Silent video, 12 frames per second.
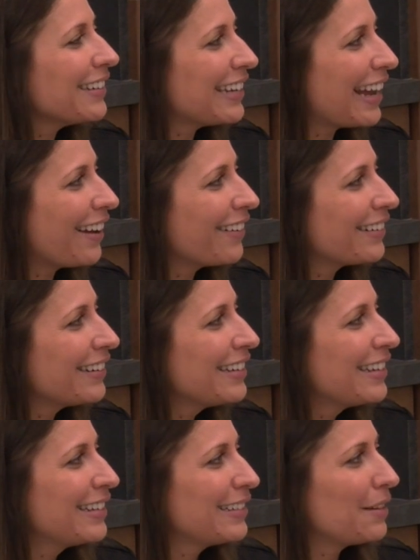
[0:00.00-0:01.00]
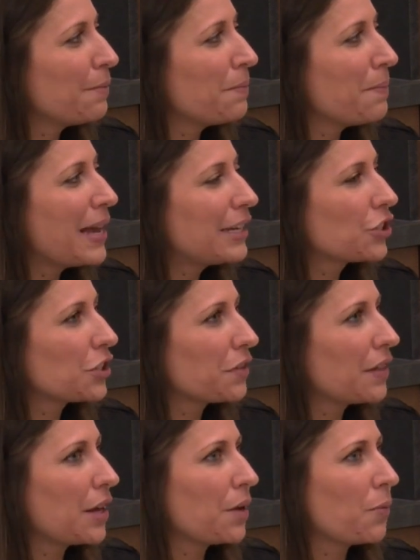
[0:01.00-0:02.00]
it down to make sure
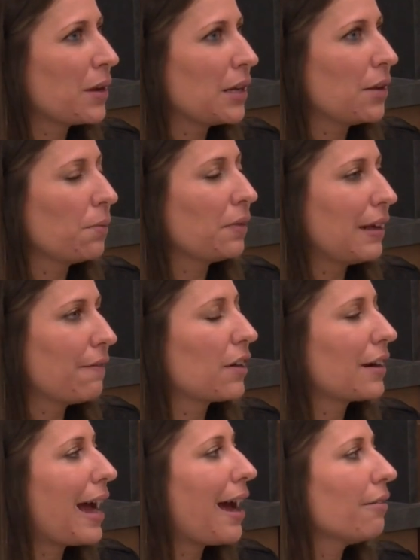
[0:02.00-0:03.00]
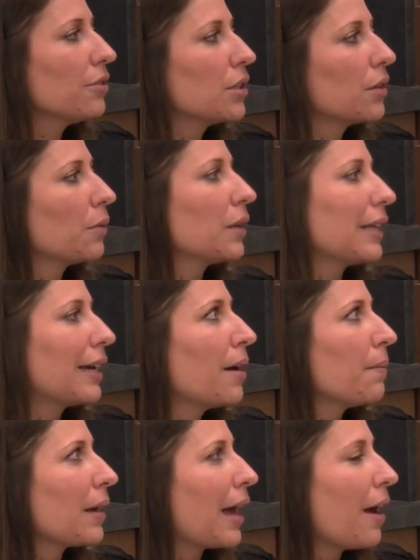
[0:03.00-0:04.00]
that when you leave their house, you're really
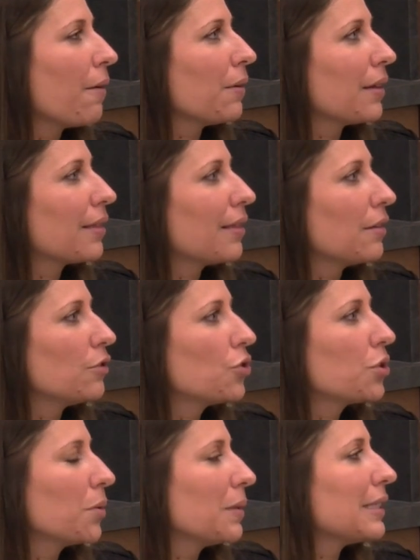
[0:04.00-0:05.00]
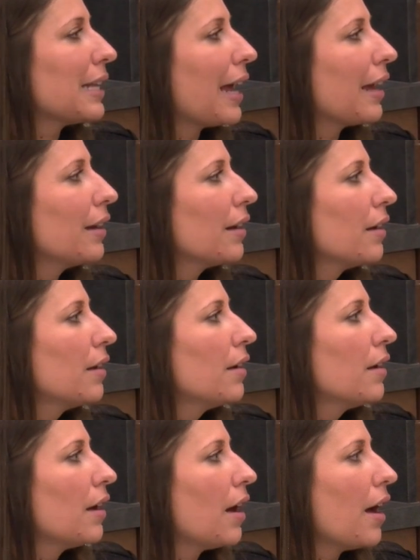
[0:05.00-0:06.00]
coming out with the true intent
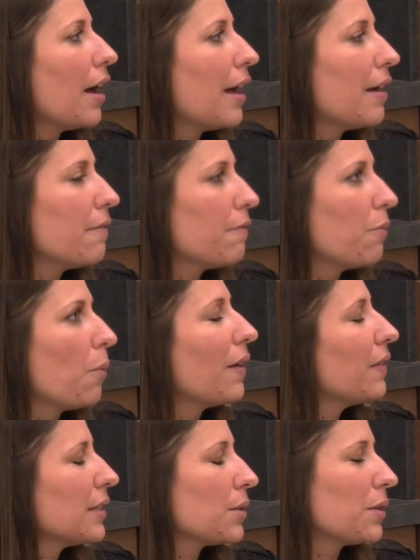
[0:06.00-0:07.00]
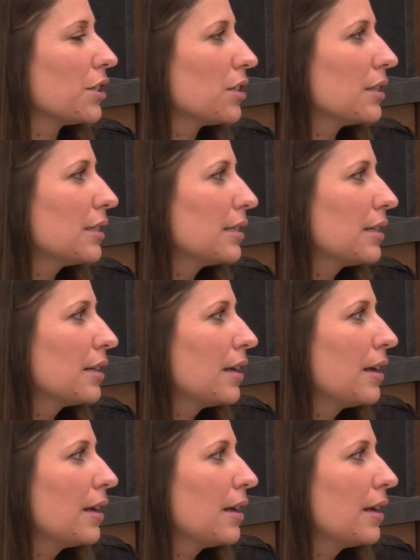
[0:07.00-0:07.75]
of what this wish is.